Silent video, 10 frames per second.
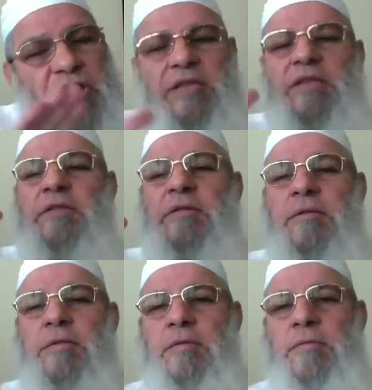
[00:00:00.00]
done.
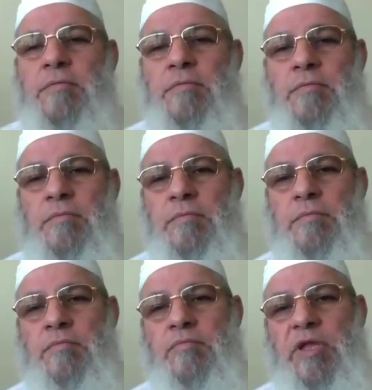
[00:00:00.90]

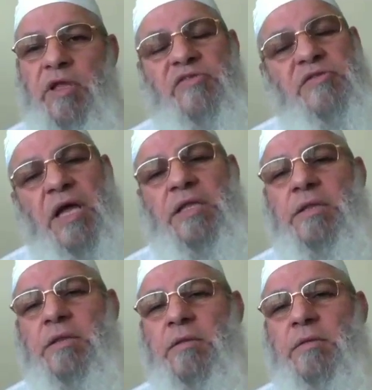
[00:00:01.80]
It's
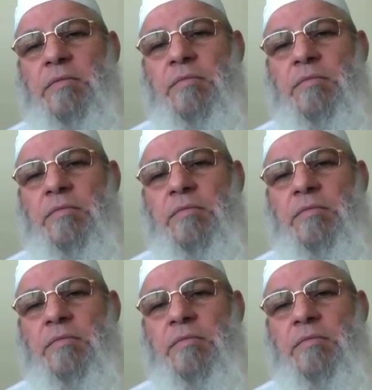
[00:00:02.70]
done.